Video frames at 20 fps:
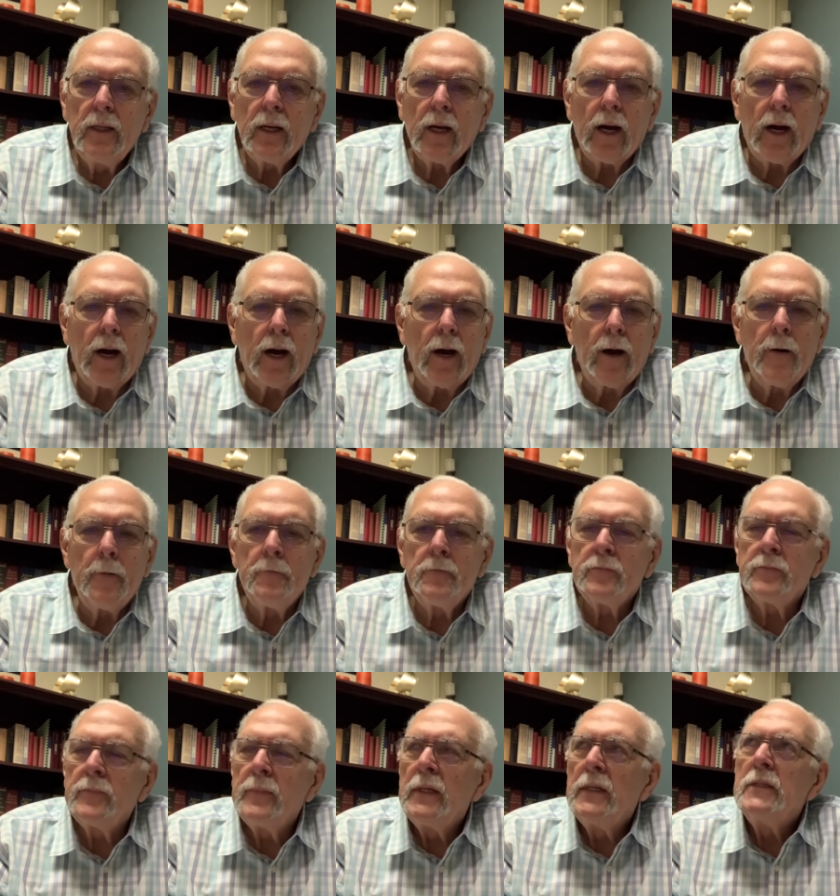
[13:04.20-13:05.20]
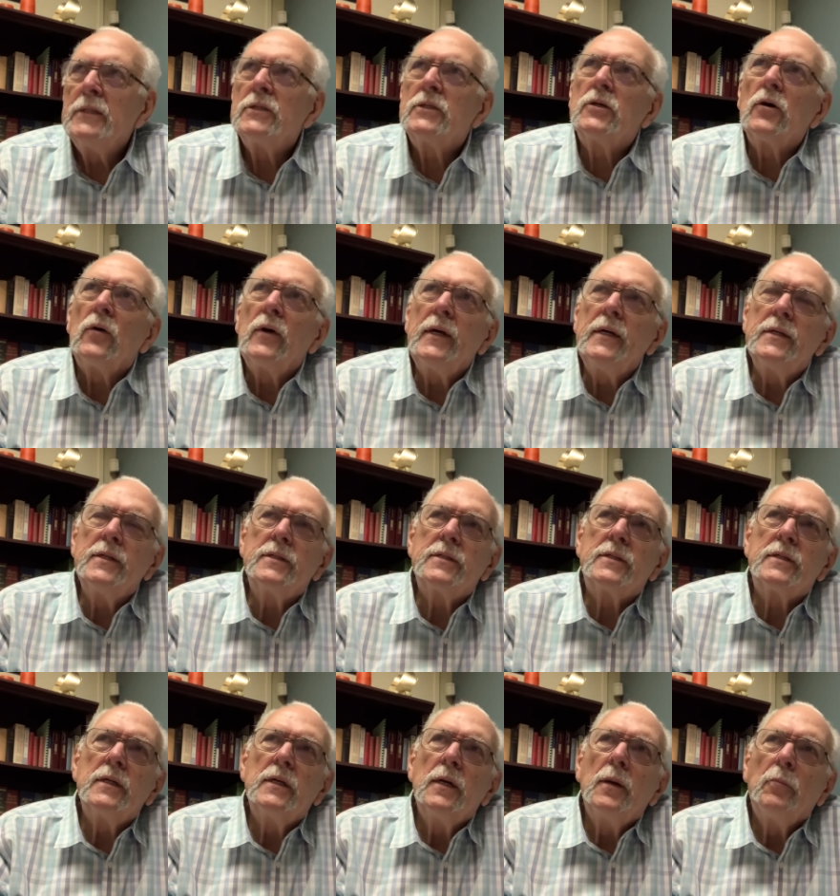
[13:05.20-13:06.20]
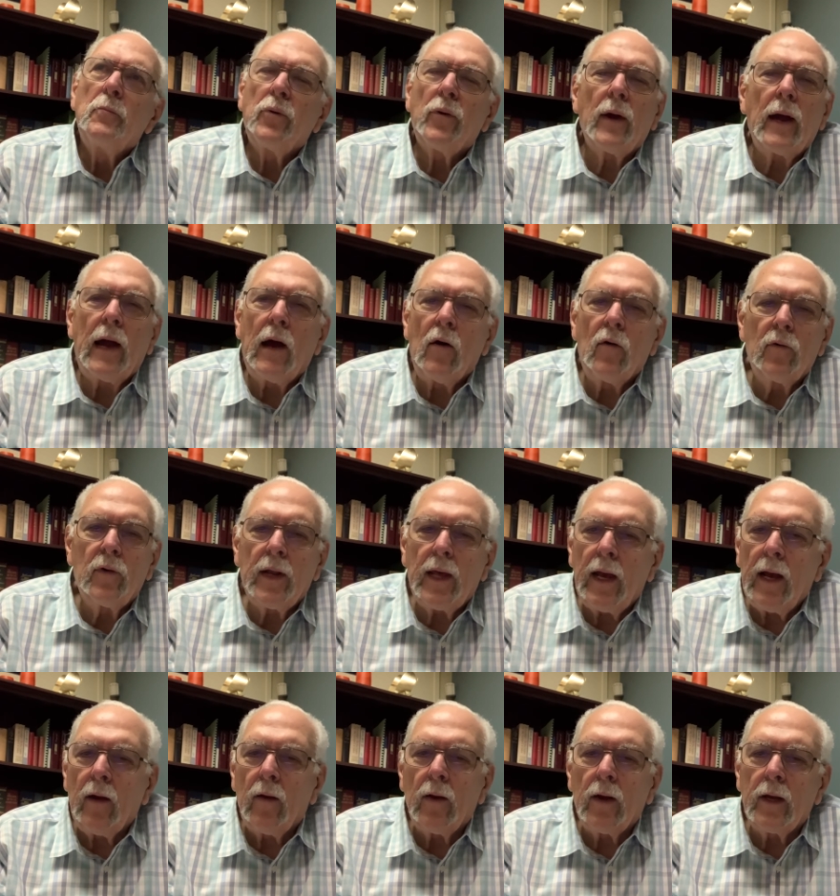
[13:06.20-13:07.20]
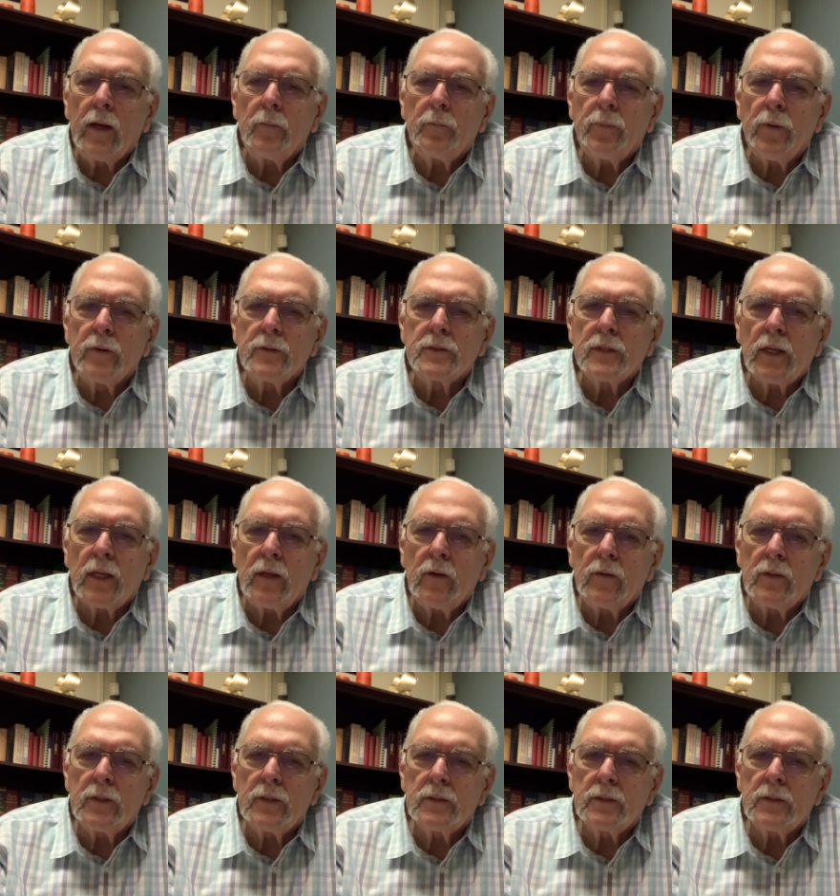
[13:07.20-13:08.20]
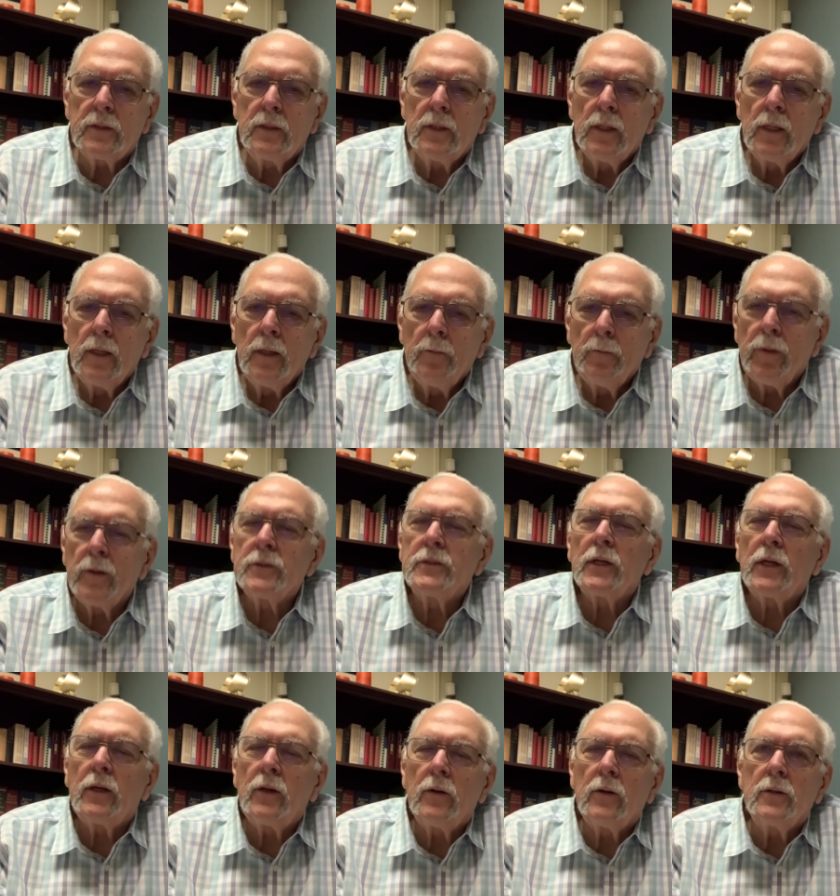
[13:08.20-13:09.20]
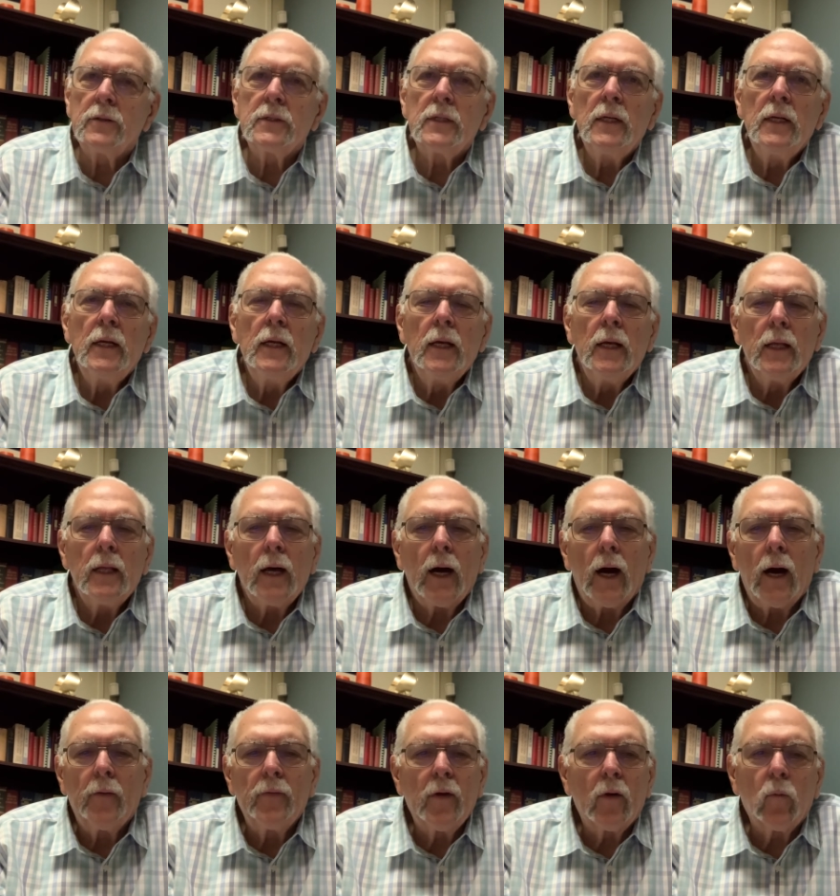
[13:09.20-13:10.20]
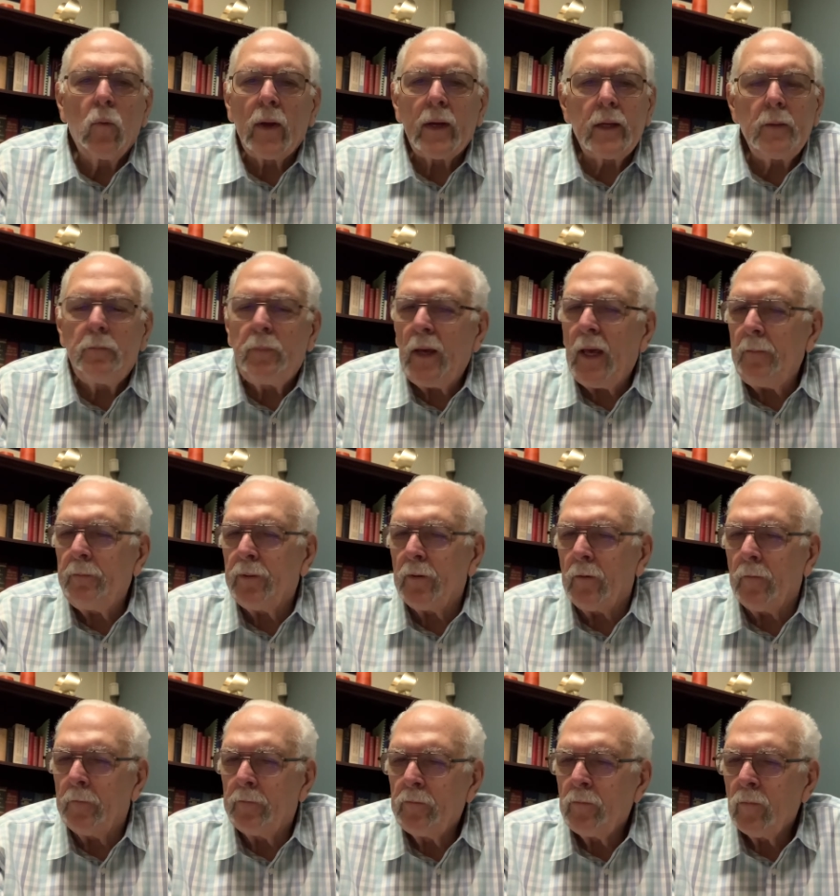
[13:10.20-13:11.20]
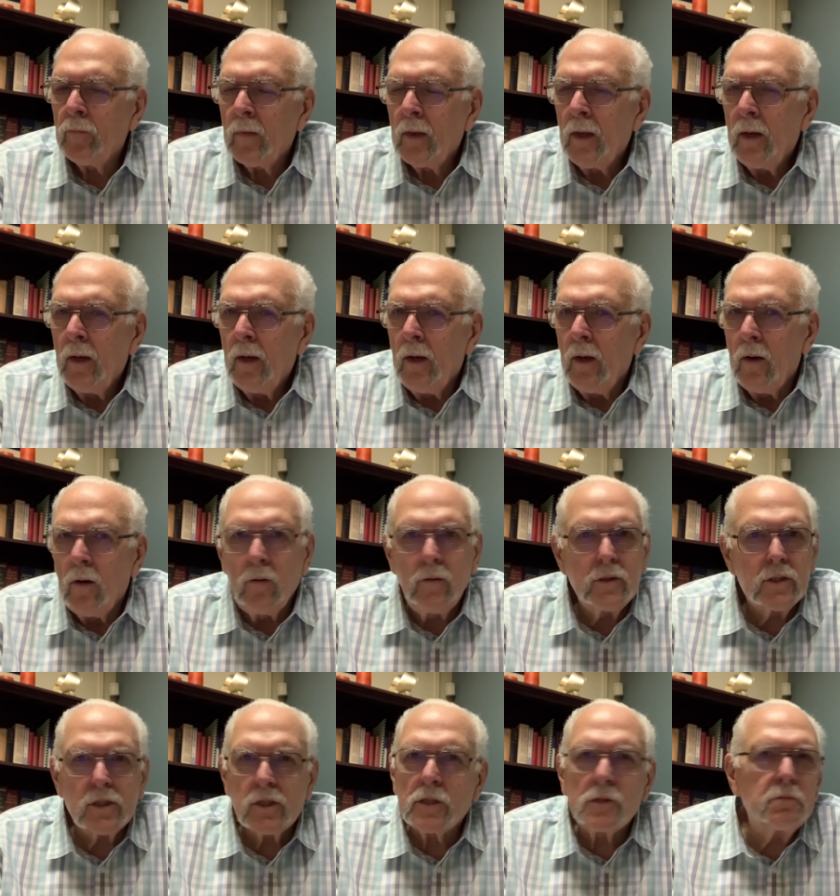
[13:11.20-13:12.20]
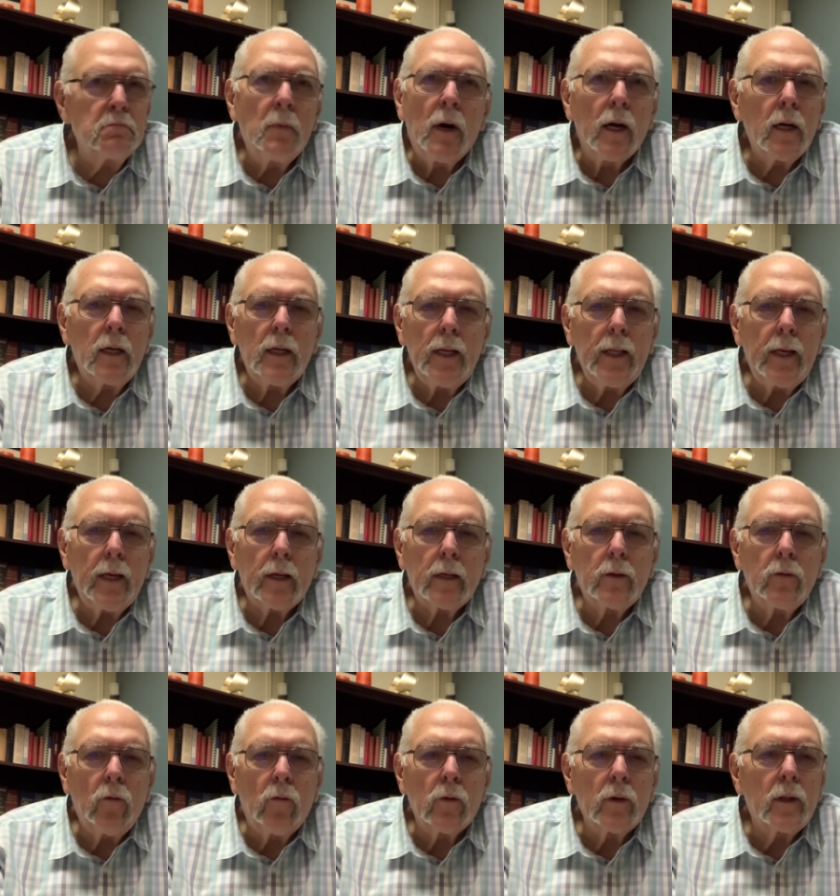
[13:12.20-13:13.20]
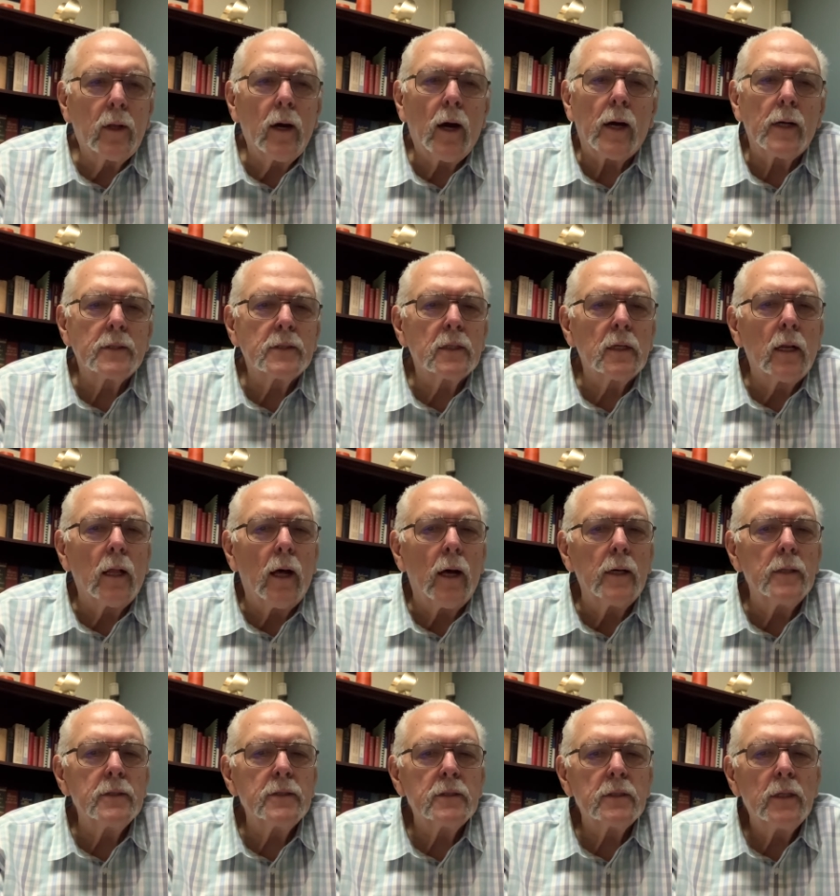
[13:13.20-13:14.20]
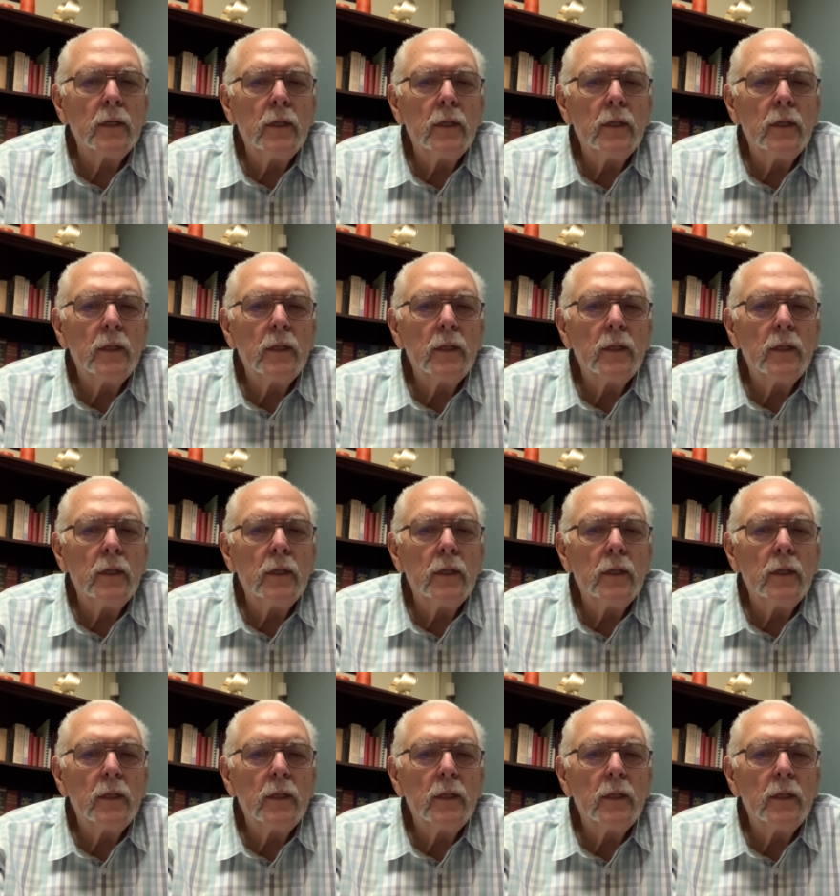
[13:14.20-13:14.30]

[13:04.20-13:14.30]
Um, so his proud, arrogant persecutors, persecutors, uh, they're wicked people who smugly ignored God's laws.